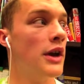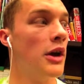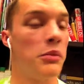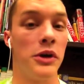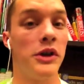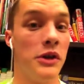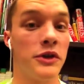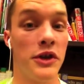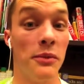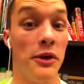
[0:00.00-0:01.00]
particular
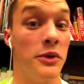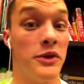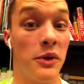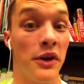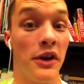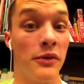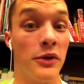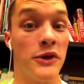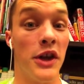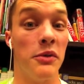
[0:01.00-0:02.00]
someone who he's going on a
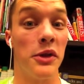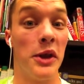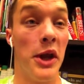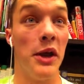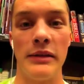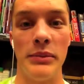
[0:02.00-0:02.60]
first date with today.